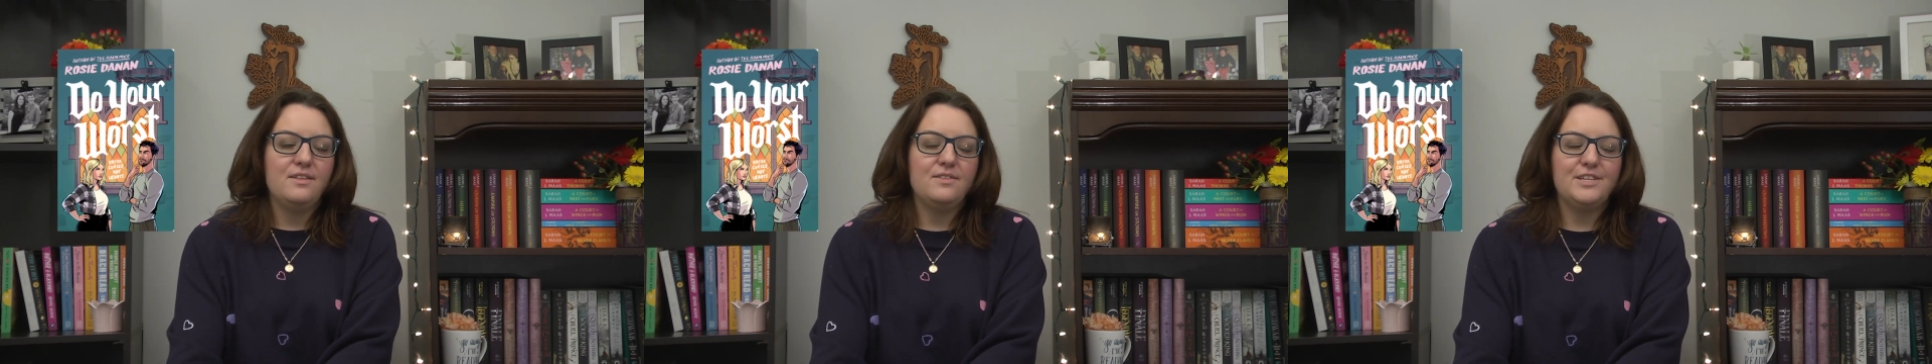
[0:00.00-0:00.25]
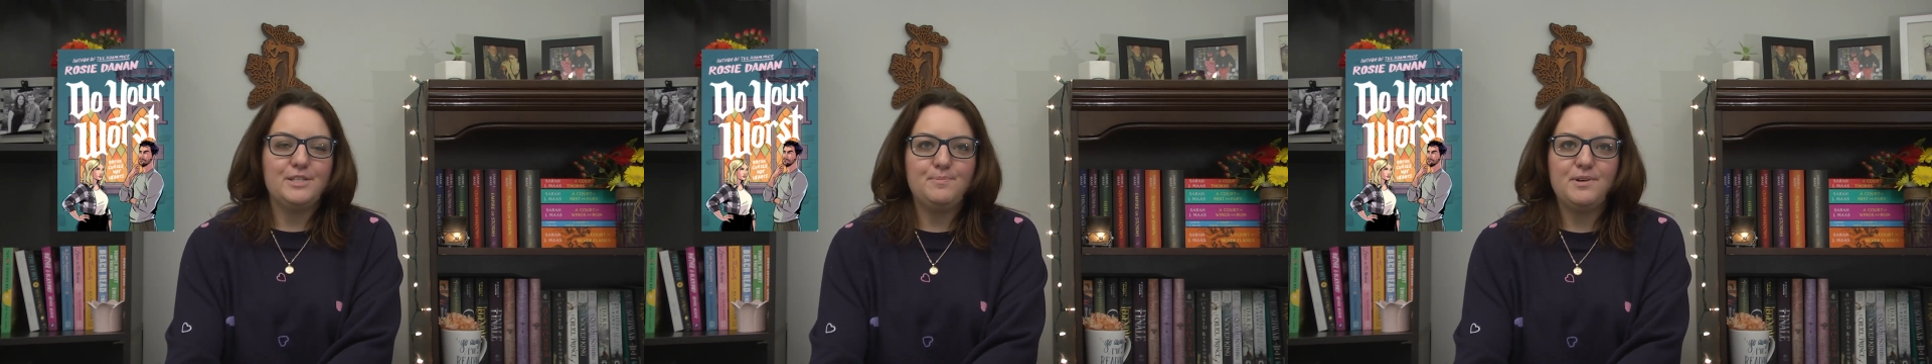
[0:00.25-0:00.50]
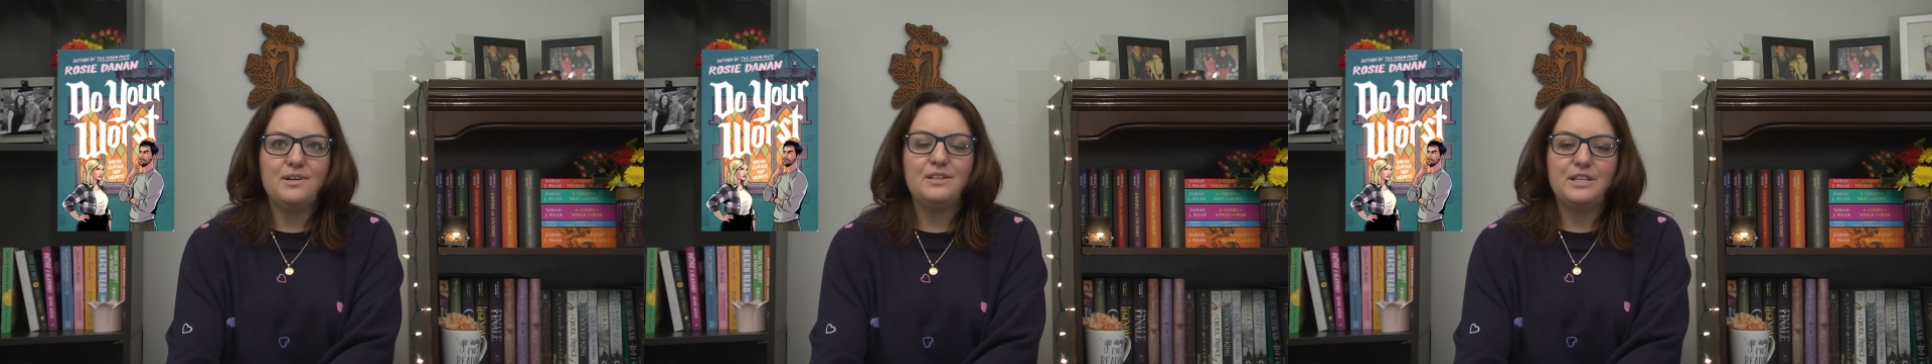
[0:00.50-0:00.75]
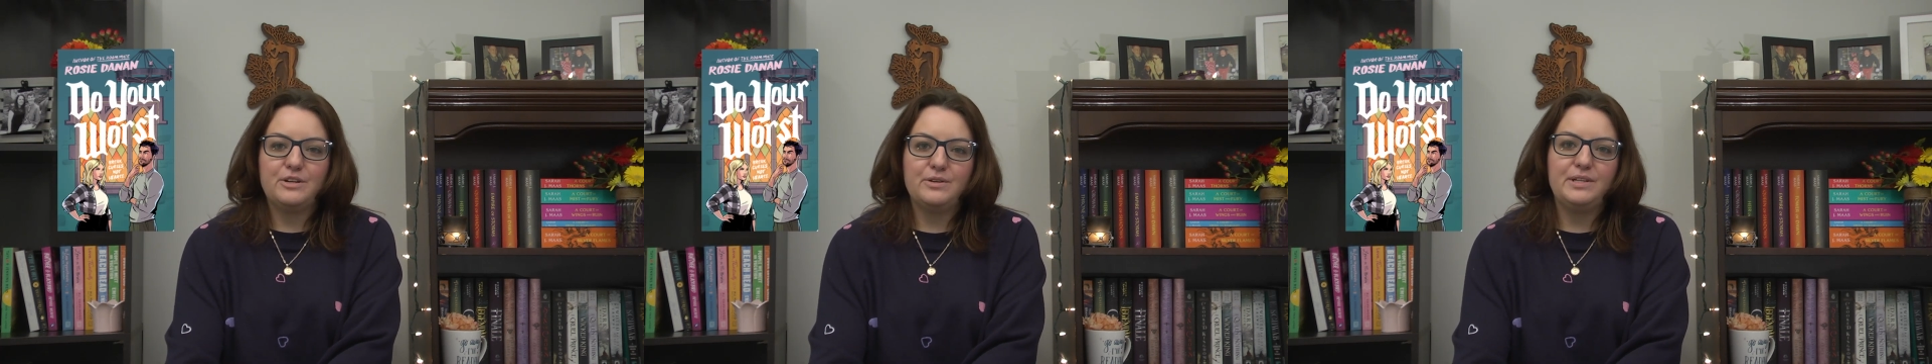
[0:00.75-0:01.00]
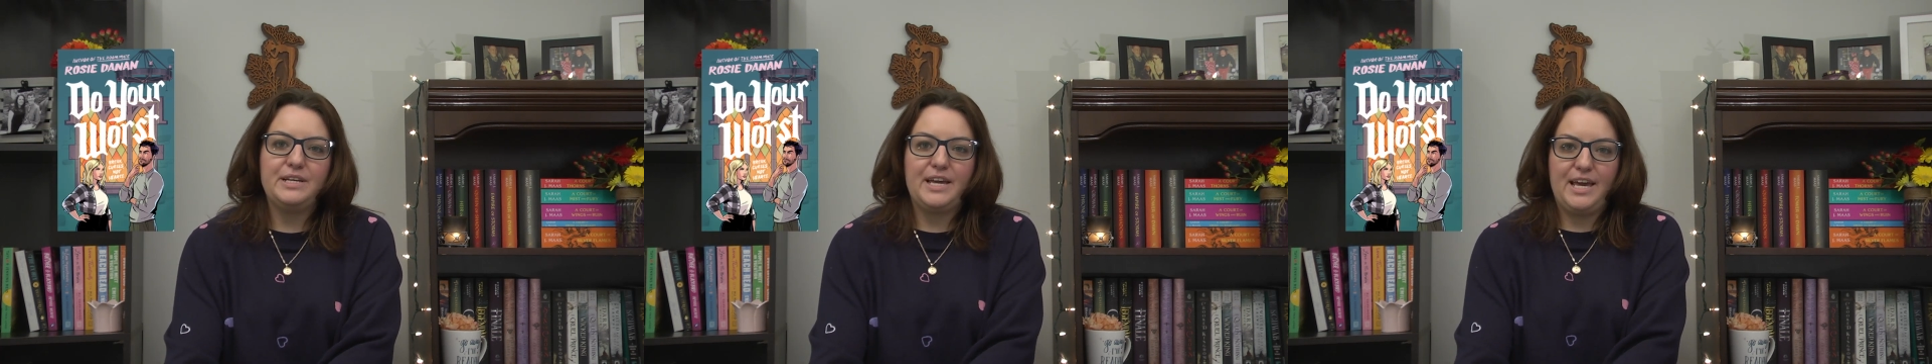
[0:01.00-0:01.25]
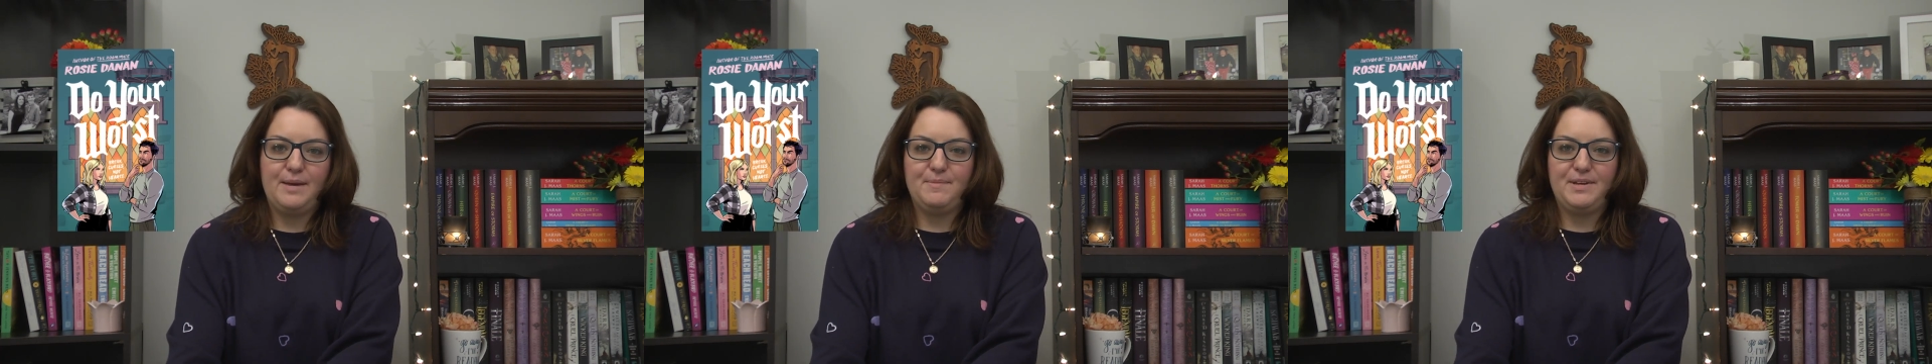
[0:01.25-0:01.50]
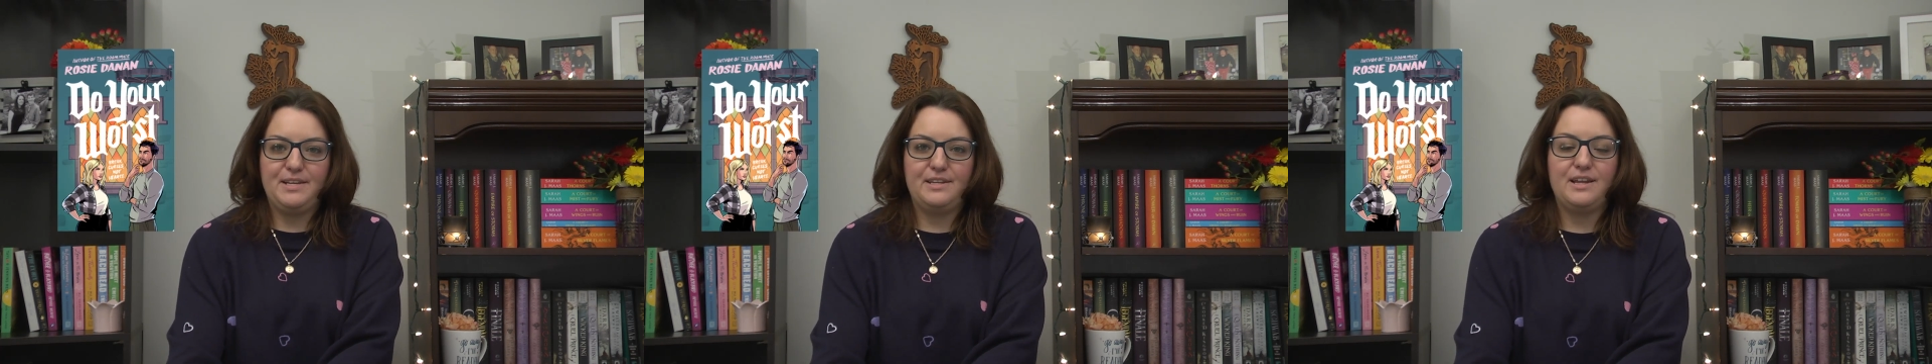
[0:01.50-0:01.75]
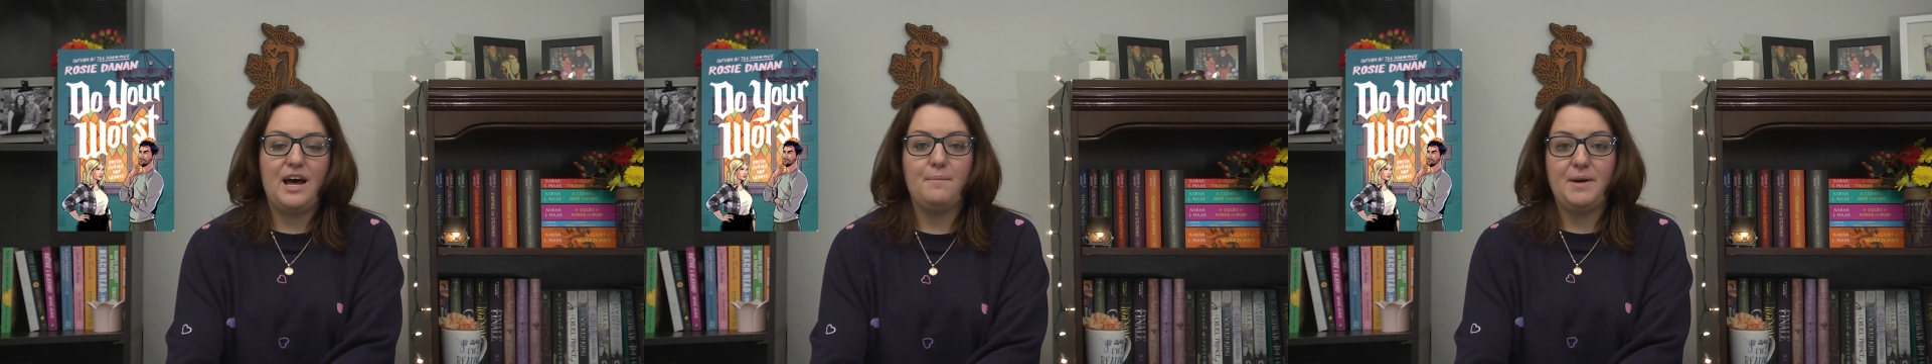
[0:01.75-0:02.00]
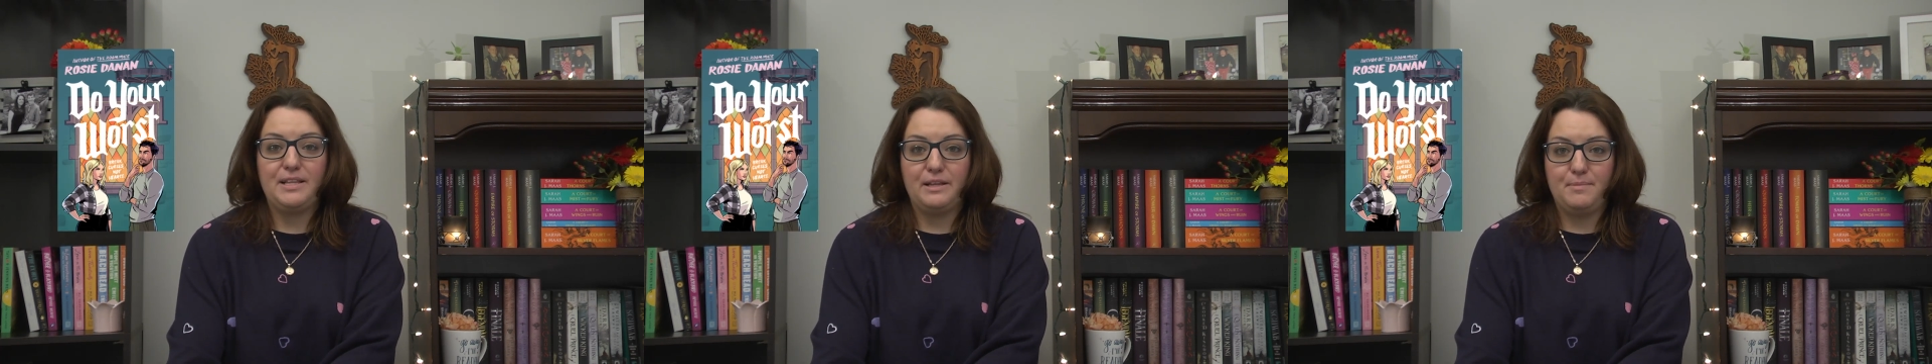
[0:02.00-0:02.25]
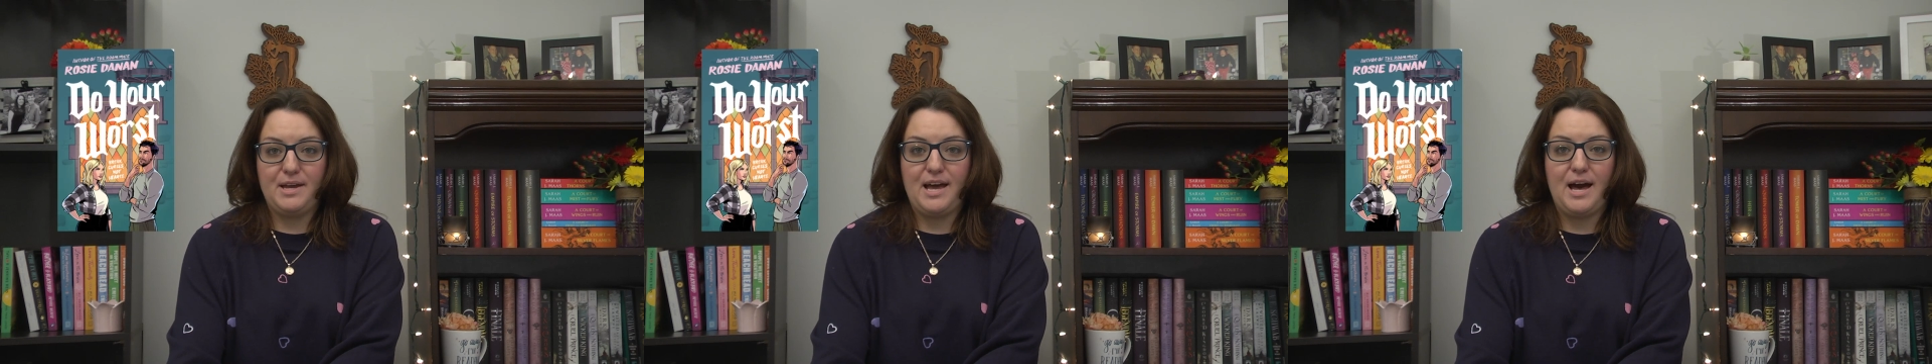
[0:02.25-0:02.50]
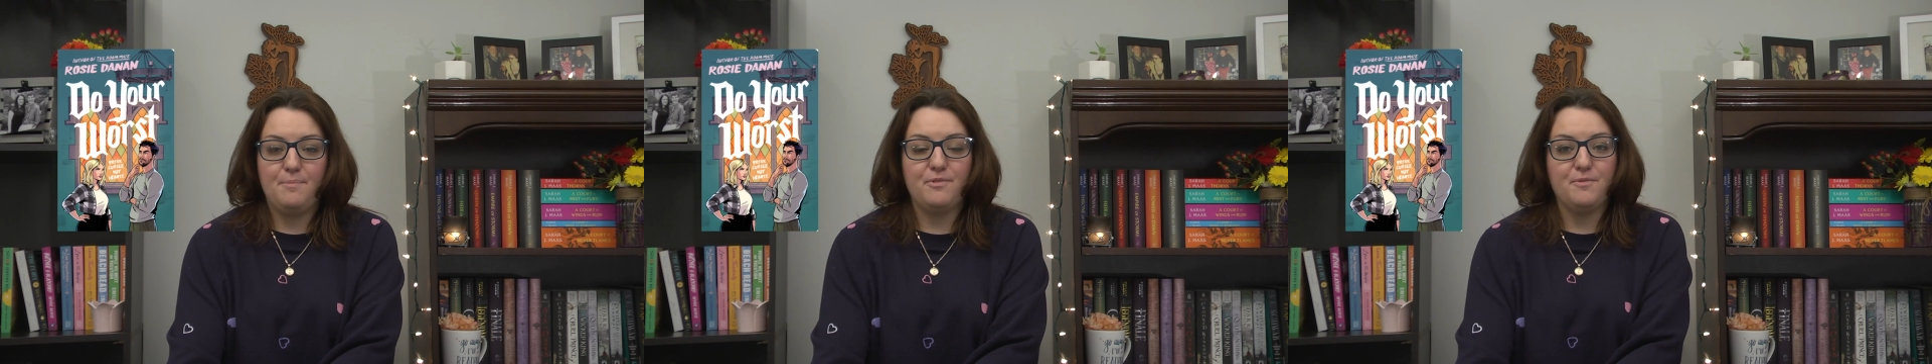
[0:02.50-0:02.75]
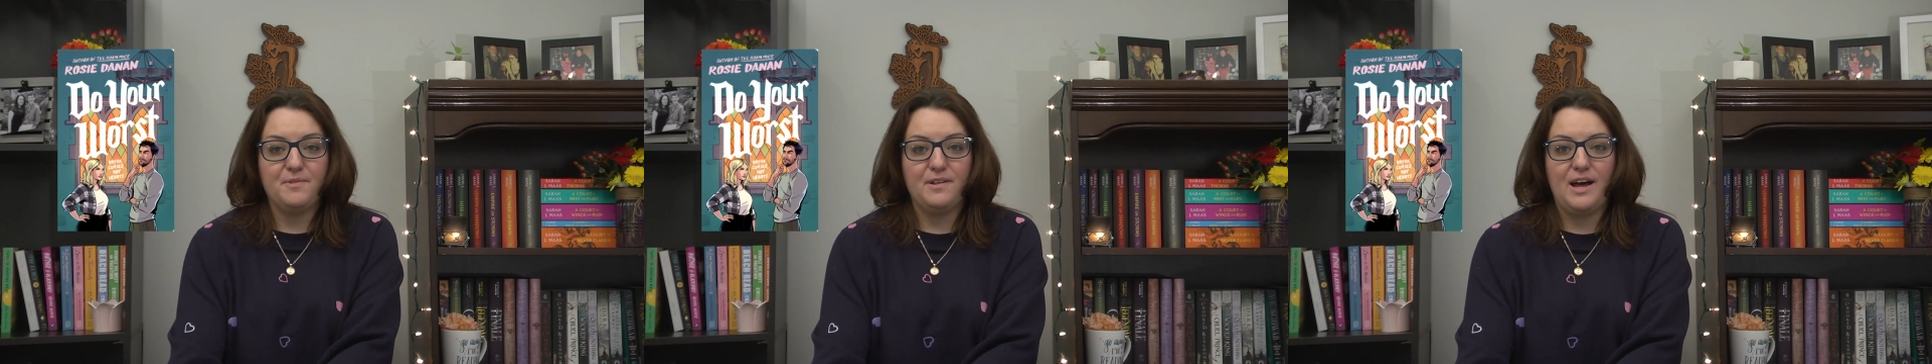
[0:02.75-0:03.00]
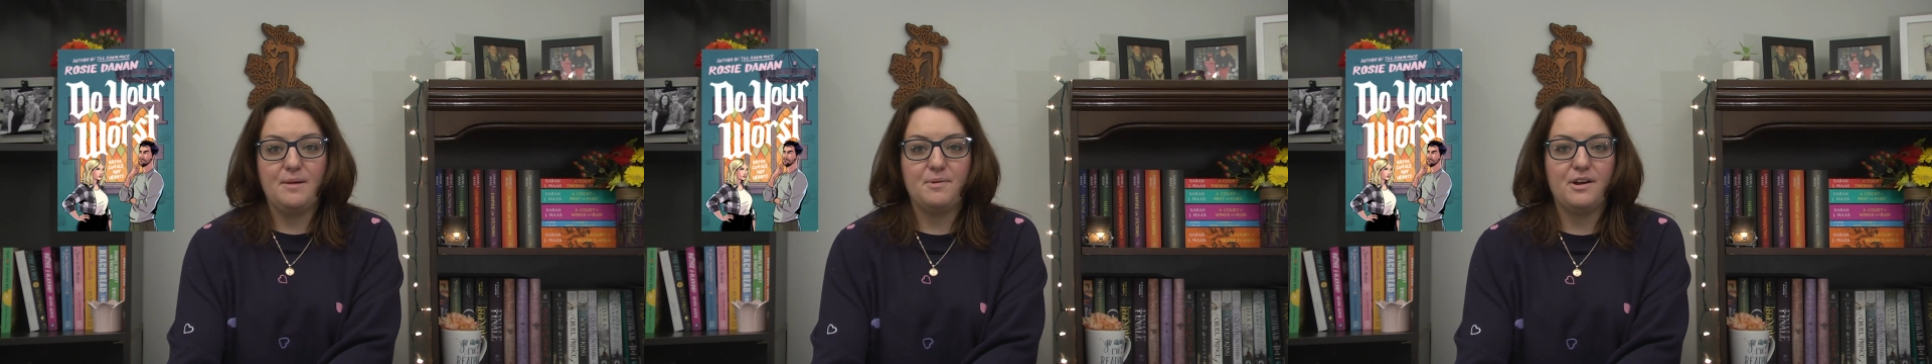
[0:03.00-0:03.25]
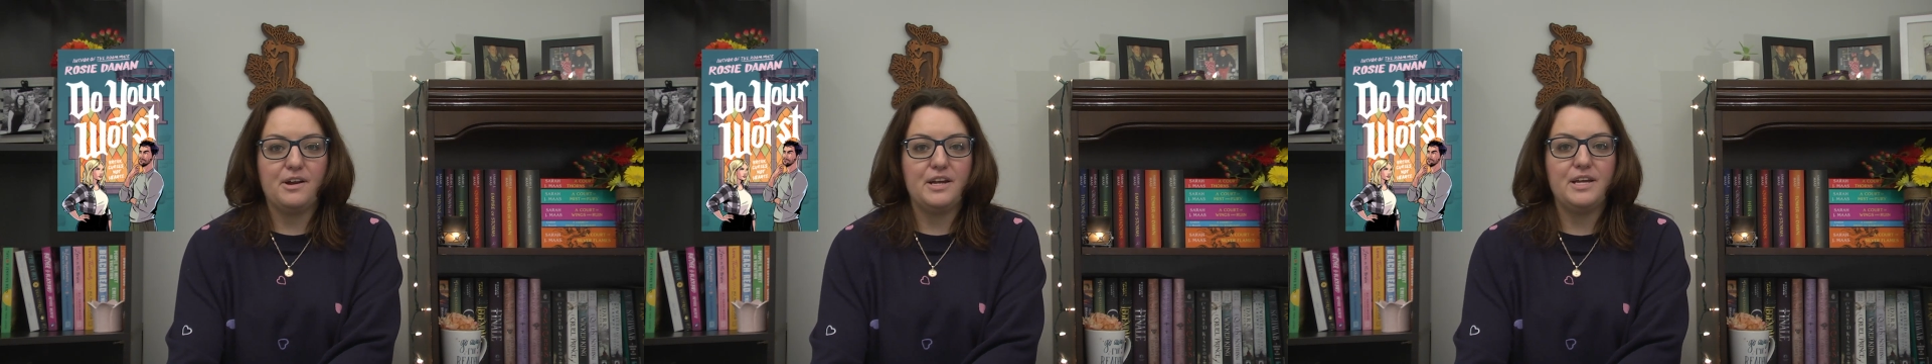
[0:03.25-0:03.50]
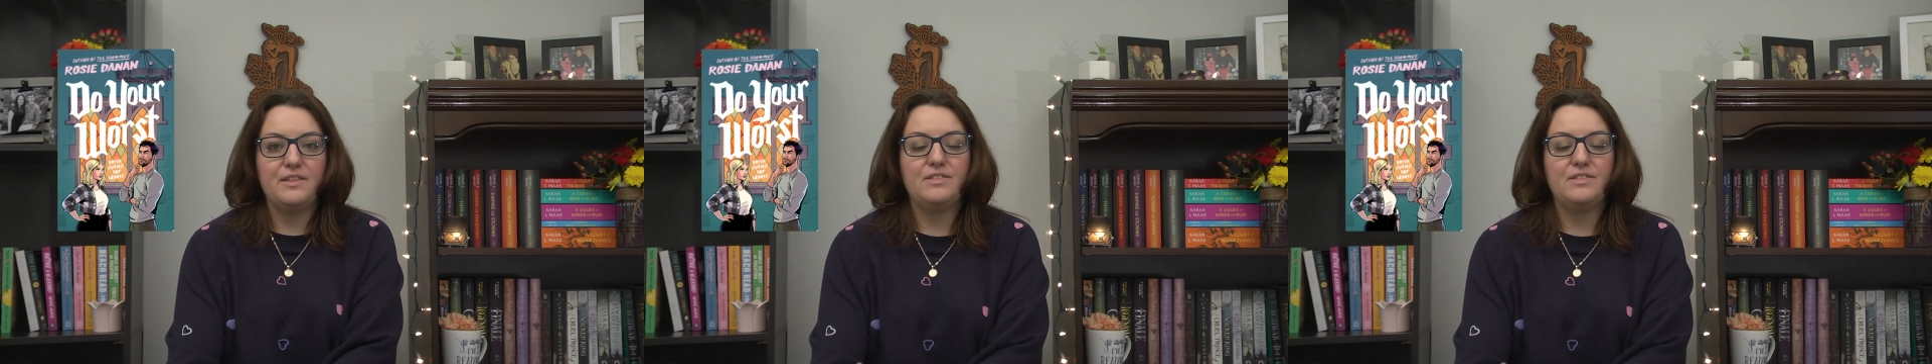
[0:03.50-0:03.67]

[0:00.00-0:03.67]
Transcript: This book literally came in on my Libby app from the library